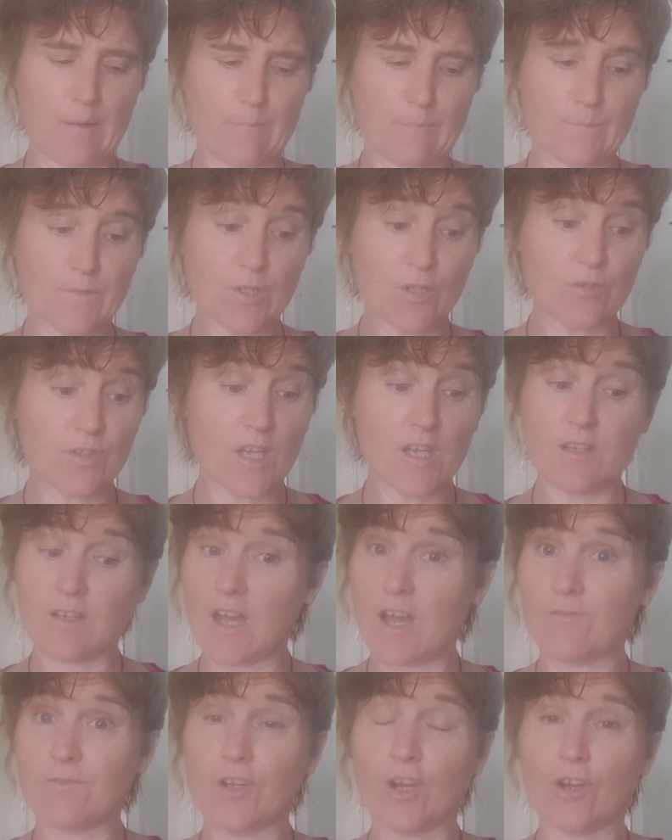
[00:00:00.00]
So yeah,
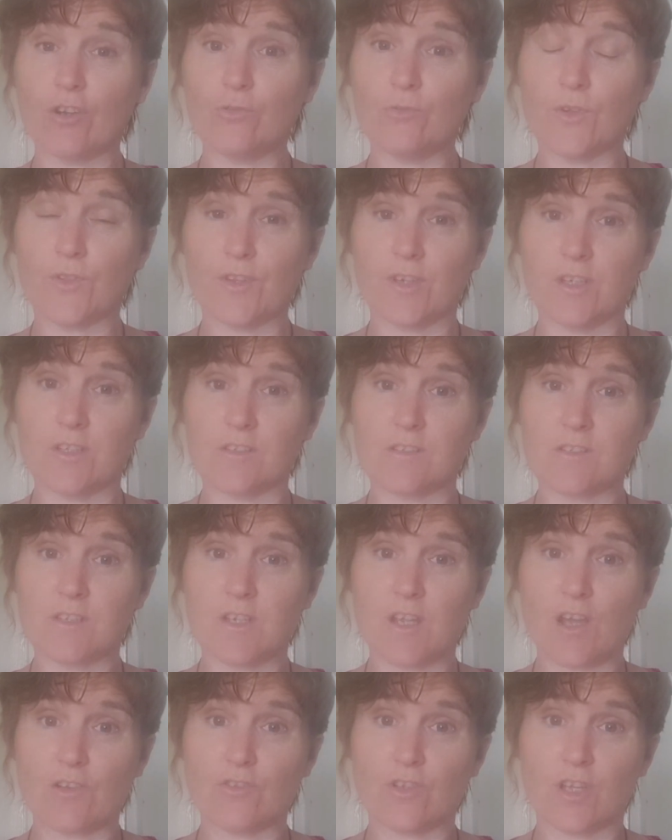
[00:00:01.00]
have a go with it and
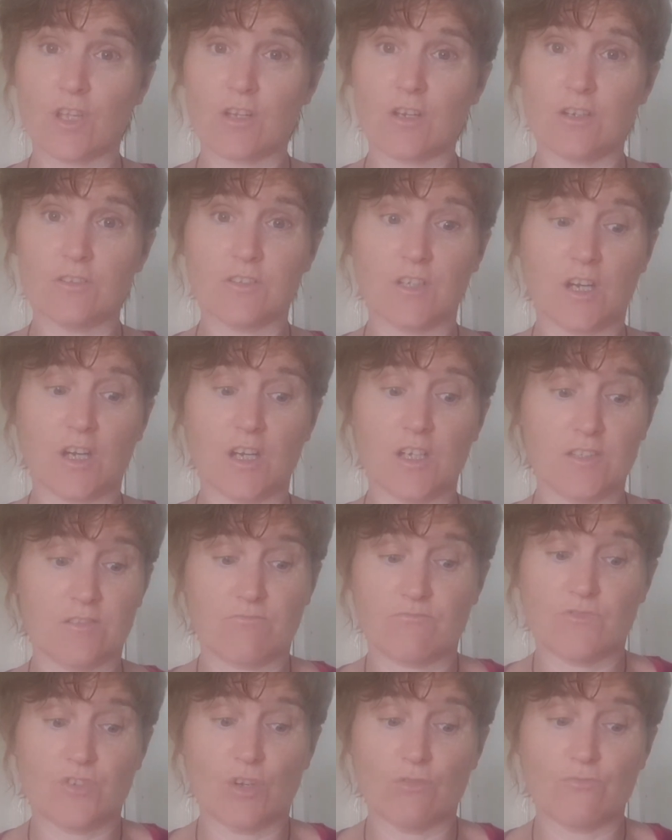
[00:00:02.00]
see how you get on. I
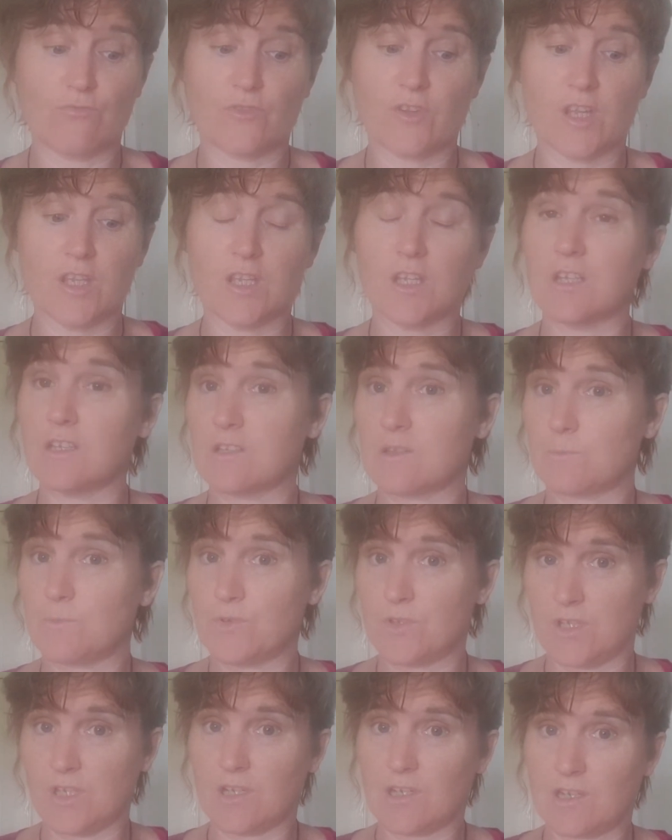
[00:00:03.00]
don't think it's
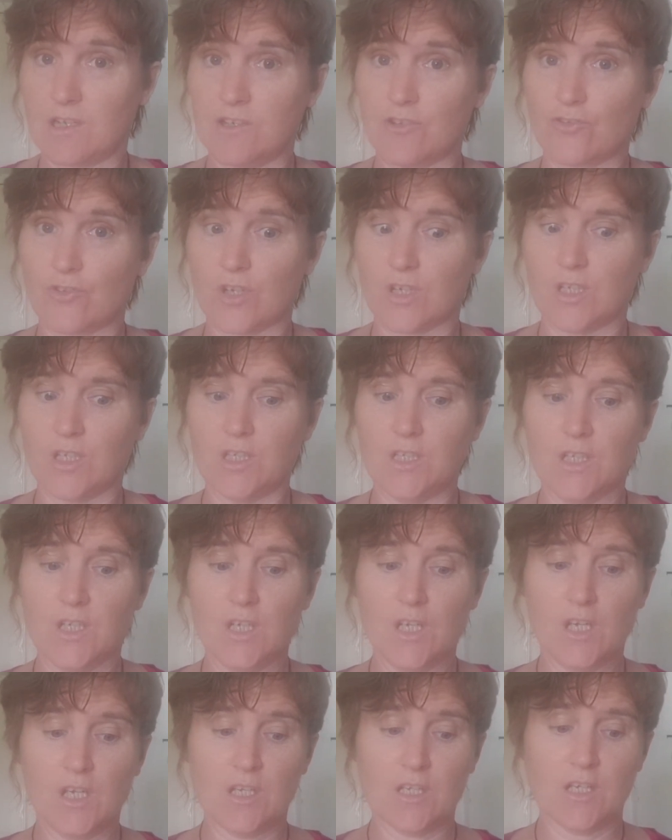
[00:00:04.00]
particularly tricky.
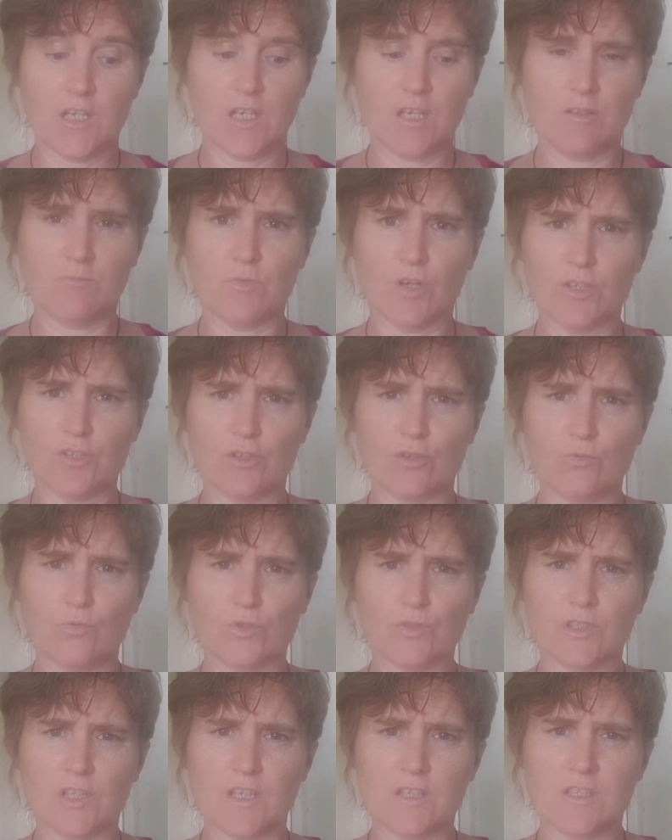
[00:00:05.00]
I know
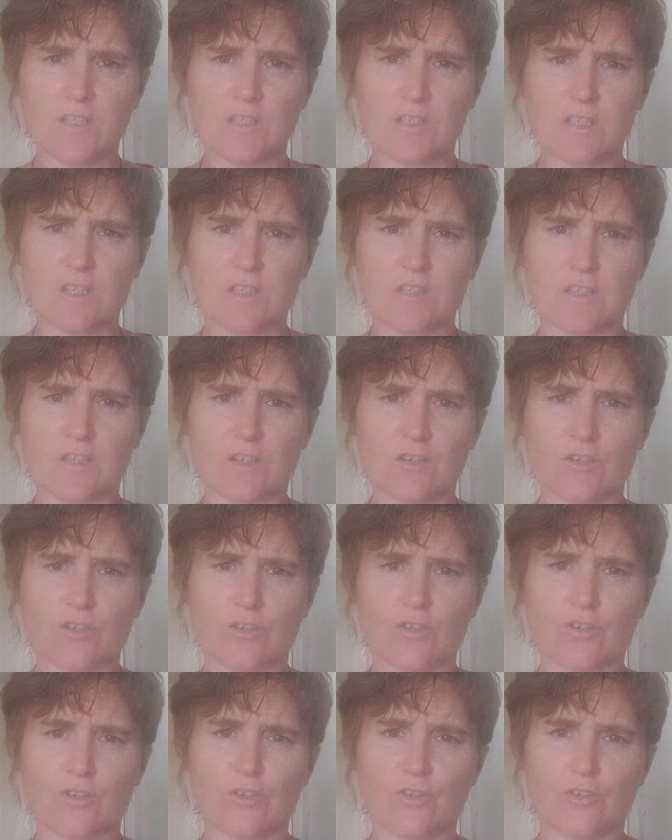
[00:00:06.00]
one lady said that
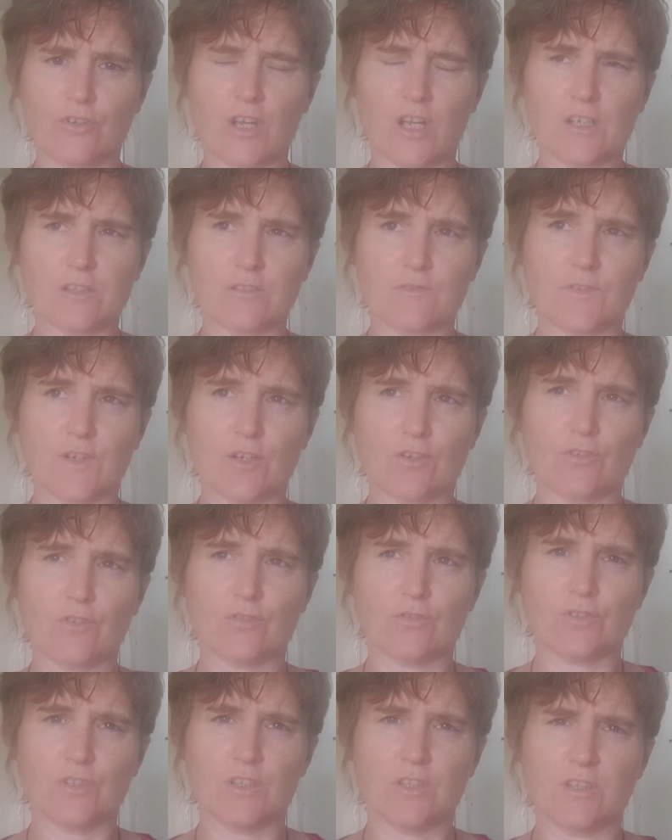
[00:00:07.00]
her elderflower
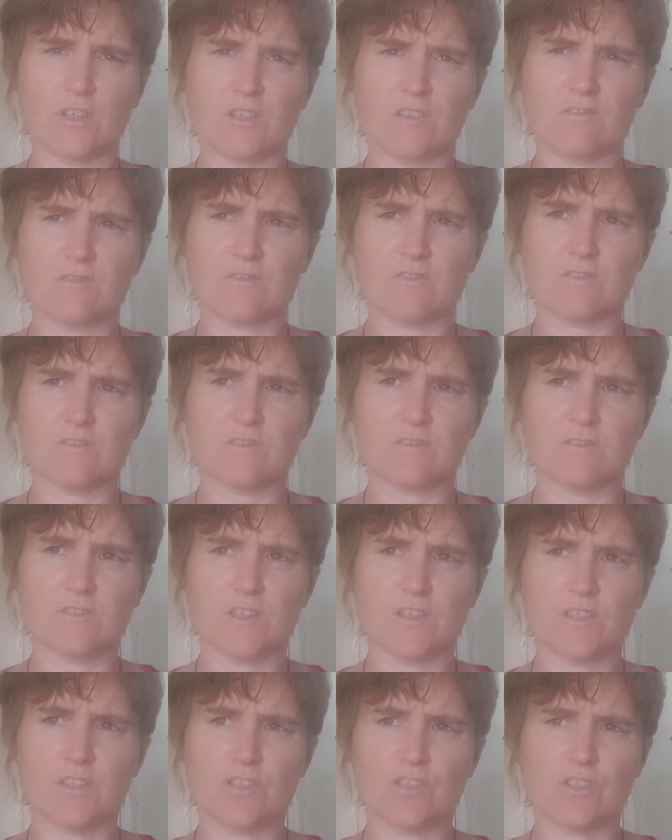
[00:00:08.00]
cordial had, I
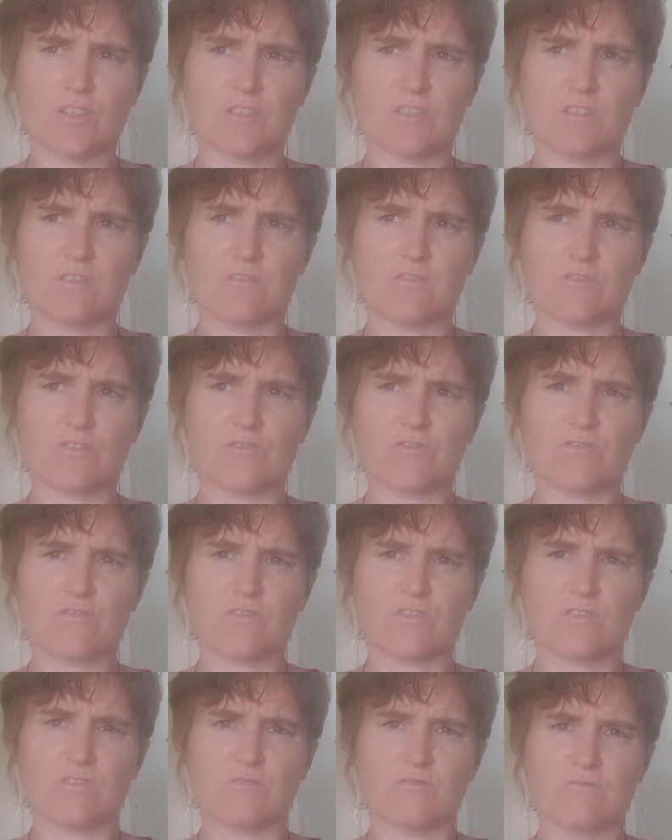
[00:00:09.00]
think she said, turned
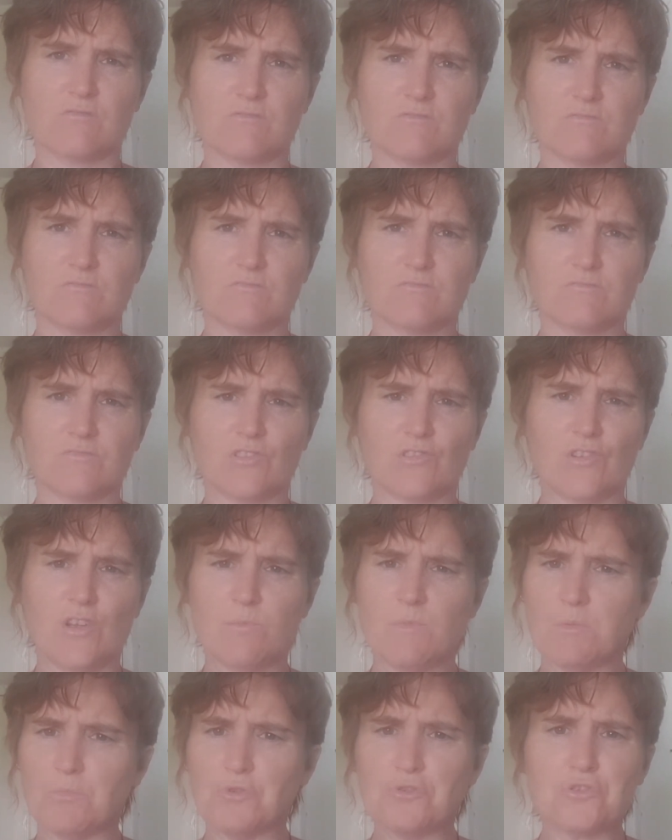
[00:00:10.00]
to
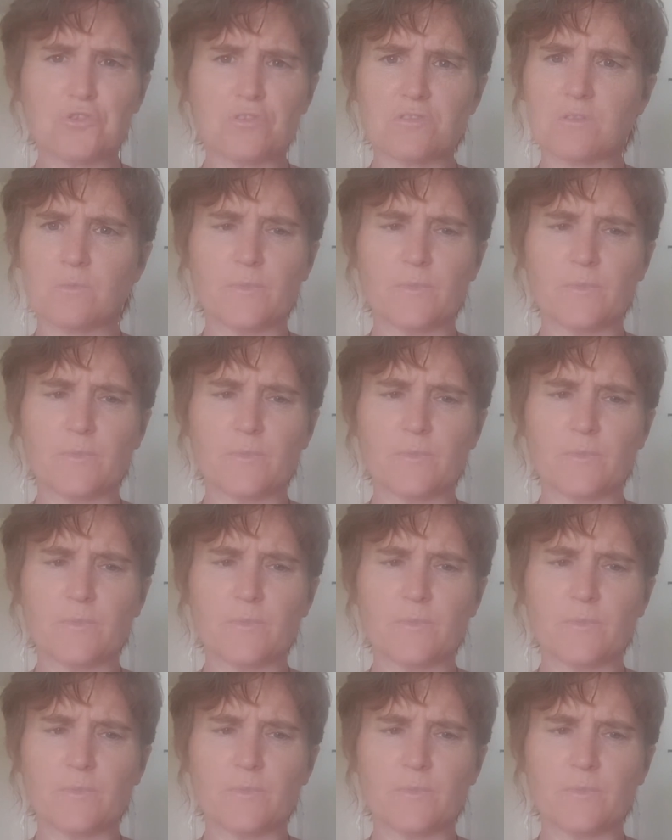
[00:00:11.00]
creamy mush or